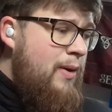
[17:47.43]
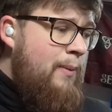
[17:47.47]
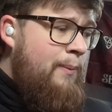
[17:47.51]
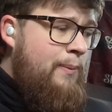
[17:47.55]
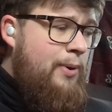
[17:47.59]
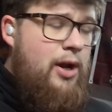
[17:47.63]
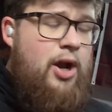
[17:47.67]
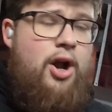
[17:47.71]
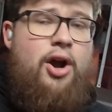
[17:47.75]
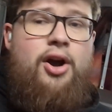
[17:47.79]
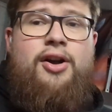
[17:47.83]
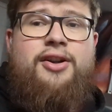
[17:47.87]

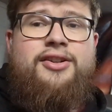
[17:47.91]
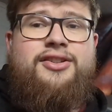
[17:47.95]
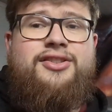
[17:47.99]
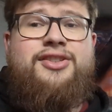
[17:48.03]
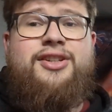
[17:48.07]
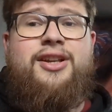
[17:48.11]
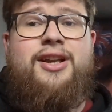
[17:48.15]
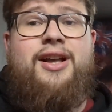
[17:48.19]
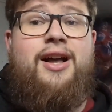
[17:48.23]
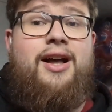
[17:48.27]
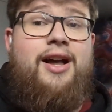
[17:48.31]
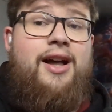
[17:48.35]

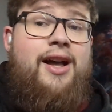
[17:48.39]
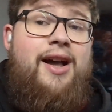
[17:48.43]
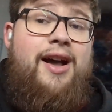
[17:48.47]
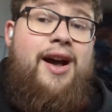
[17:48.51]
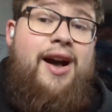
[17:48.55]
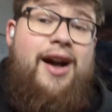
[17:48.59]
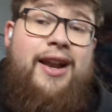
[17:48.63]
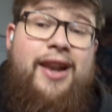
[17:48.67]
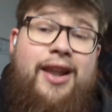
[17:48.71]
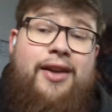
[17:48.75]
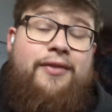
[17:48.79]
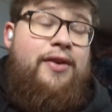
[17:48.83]
because
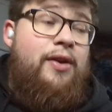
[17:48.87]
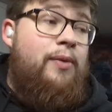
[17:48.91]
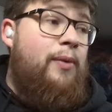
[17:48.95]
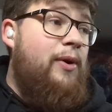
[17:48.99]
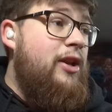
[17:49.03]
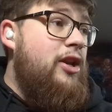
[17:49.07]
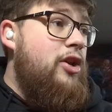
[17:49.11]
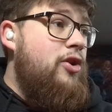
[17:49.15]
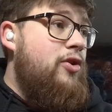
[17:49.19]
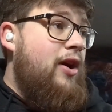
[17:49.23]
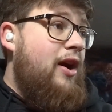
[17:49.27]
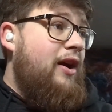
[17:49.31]
I love it
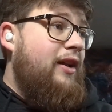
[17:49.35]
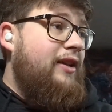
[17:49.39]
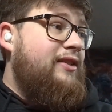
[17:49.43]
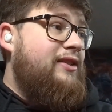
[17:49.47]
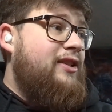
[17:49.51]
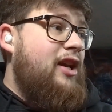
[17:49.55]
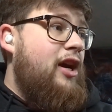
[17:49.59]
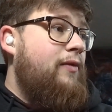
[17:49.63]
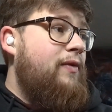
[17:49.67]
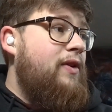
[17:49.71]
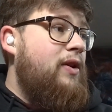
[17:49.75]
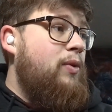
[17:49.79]
when you guys
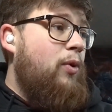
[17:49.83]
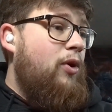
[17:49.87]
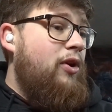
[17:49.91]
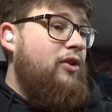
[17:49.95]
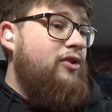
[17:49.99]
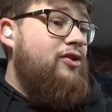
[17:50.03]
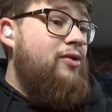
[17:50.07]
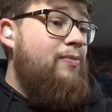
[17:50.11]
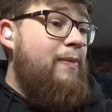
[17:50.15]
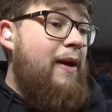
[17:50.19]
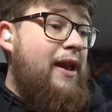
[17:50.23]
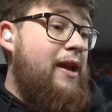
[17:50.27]
tell me
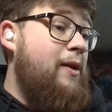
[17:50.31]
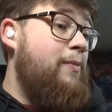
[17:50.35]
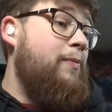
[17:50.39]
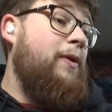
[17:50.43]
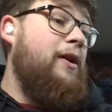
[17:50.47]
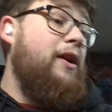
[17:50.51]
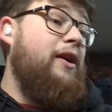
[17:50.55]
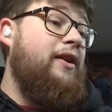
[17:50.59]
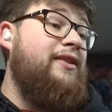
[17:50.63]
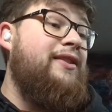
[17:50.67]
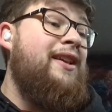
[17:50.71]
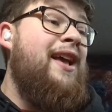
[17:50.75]
what to make,
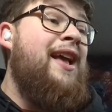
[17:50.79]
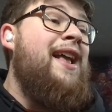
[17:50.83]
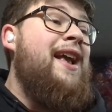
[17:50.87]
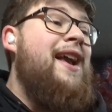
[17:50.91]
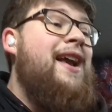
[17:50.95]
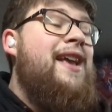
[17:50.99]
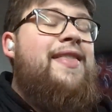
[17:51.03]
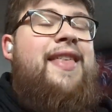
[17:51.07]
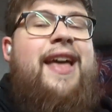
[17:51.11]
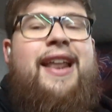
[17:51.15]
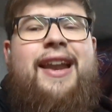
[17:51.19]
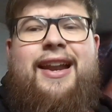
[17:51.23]
because
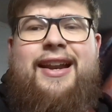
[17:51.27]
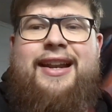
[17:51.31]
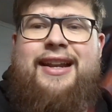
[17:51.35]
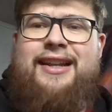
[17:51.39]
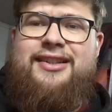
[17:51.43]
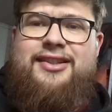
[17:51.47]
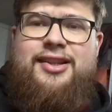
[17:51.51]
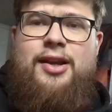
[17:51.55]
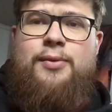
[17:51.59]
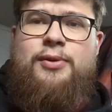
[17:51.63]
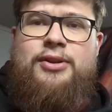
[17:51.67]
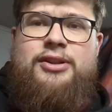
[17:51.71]
then at
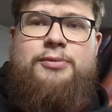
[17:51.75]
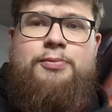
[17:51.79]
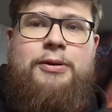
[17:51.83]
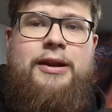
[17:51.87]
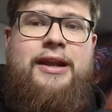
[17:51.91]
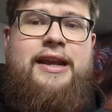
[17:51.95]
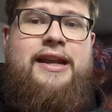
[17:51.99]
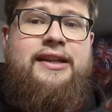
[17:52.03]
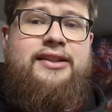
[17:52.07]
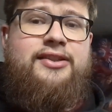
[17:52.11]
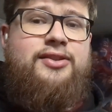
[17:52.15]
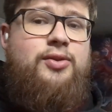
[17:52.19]
least someone's
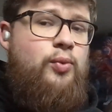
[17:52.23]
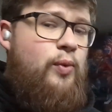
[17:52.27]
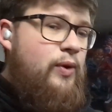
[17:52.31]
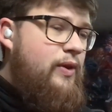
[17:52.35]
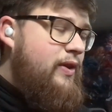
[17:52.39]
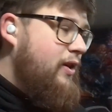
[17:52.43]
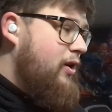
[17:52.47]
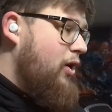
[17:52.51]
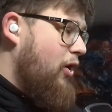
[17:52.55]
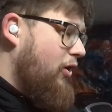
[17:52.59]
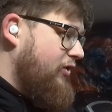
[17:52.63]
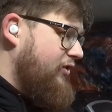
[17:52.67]
pleased
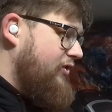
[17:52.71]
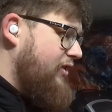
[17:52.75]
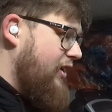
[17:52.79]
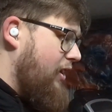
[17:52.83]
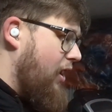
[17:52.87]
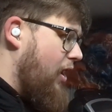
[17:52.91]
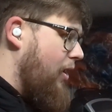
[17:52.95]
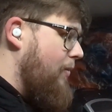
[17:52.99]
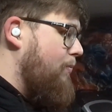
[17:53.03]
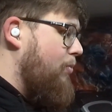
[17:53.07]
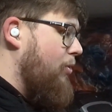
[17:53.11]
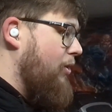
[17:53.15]
with the
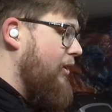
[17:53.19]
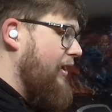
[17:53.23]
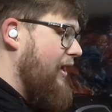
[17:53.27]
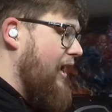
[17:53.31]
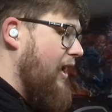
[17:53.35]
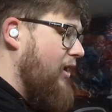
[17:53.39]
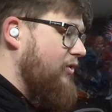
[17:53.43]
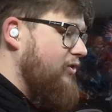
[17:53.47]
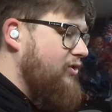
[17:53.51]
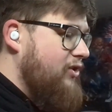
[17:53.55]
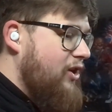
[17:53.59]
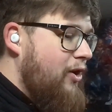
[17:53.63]
content I'm putting
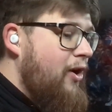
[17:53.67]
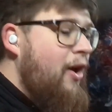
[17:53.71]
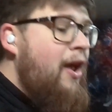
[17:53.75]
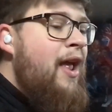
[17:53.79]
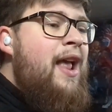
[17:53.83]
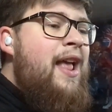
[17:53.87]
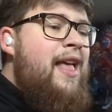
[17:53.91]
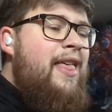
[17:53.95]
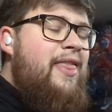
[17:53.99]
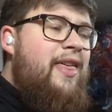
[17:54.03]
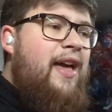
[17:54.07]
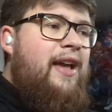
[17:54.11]
out. So
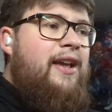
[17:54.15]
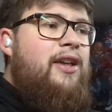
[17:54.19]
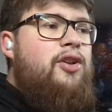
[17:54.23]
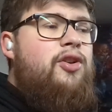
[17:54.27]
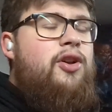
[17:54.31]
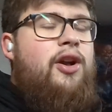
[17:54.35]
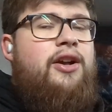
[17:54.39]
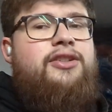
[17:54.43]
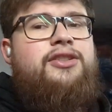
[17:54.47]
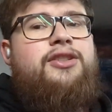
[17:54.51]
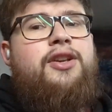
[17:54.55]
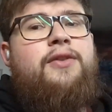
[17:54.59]
thank you
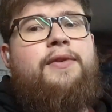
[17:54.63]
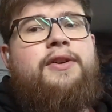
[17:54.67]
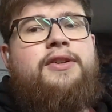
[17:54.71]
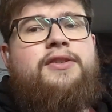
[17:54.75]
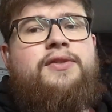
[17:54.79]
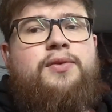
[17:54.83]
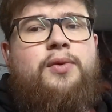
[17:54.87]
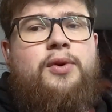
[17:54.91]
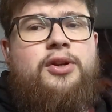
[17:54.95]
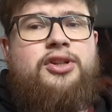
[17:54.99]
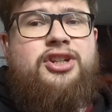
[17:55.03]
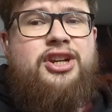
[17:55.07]
guys so much
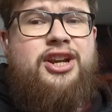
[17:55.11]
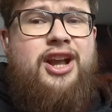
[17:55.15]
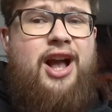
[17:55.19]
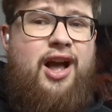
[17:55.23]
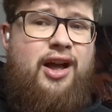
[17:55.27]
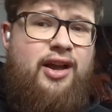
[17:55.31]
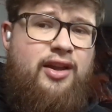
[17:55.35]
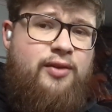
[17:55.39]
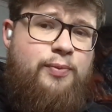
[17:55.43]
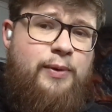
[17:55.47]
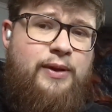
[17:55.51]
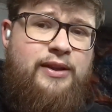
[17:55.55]
for watching.
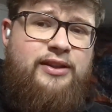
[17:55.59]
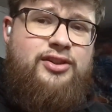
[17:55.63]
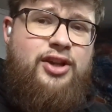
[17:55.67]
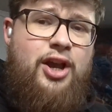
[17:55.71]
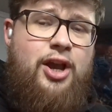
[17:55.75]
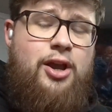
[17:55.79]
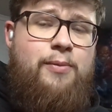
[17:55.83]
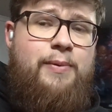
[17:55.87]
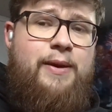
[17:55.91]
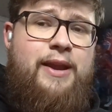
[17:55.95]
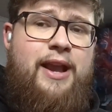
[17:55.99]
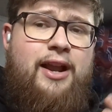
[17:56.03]
I have been
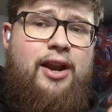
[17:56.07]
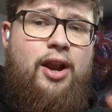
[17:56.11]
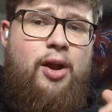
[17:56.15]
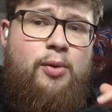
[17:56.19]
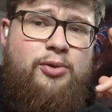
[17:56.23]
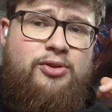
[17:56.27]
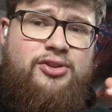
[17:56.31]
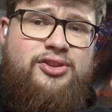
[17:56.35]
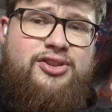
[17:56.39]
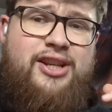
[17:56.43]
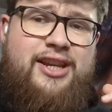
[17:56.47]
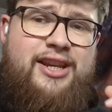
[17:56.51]
Toby, and I
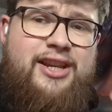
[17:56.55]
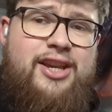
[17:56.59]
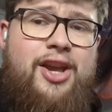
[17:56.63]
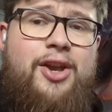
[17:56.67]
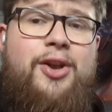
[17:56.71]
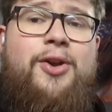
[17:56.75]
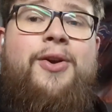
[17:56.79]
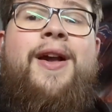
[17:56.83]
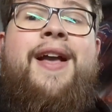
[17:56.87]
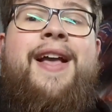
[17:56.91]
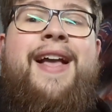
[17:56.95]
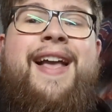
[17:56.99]
will see
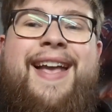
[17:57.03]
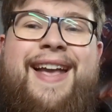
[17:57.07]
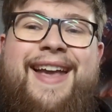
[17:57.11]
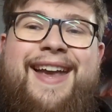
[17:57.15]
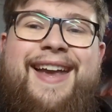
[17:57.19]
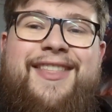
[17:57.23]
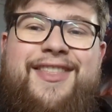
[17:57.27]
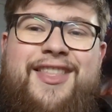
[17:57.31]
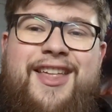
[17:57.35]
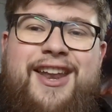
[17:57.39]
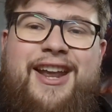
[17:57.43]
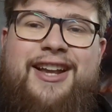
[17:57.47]
you
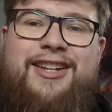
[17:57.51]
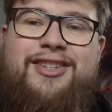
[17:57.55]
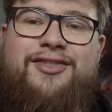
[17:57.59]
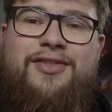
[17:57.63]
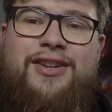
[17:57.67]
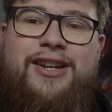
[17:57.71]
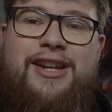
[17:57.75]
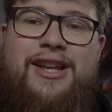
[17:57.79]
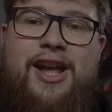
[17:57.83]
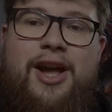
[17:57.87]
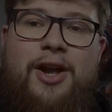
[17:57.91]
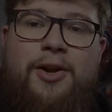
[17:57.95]
in the next
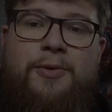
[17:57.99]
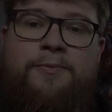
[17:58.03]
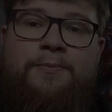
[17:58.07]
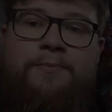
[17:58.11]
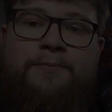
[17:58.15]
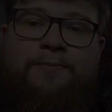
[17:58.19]
video.